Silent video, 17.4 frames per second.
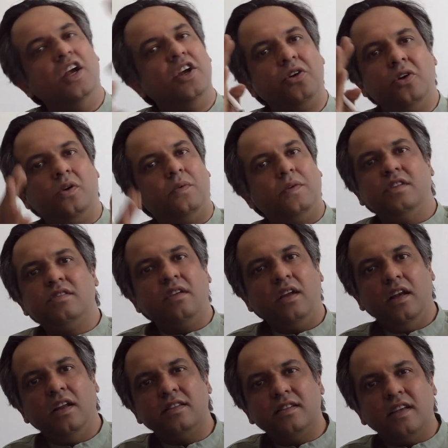No one's
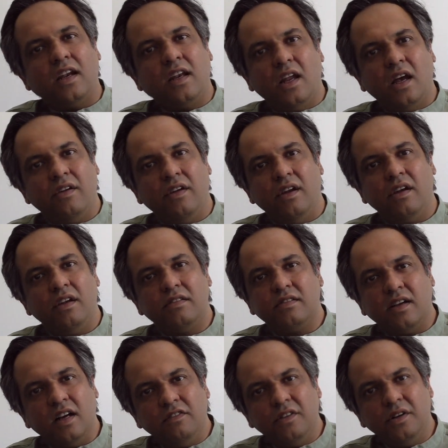really sat down and
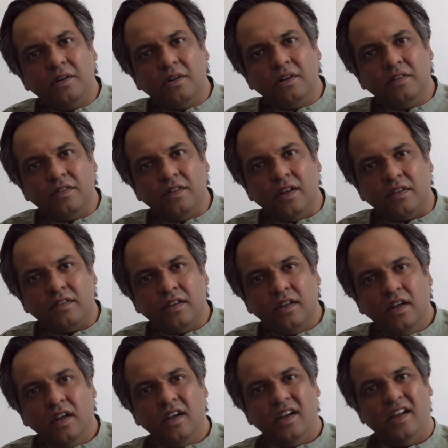discovered all of this.
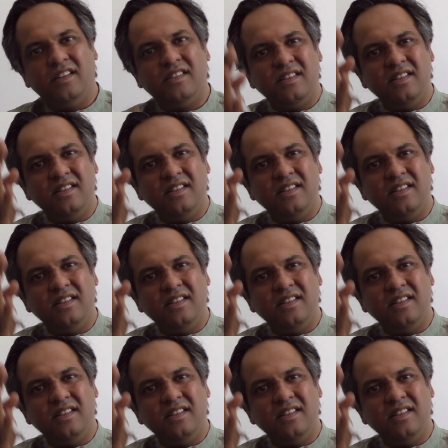It's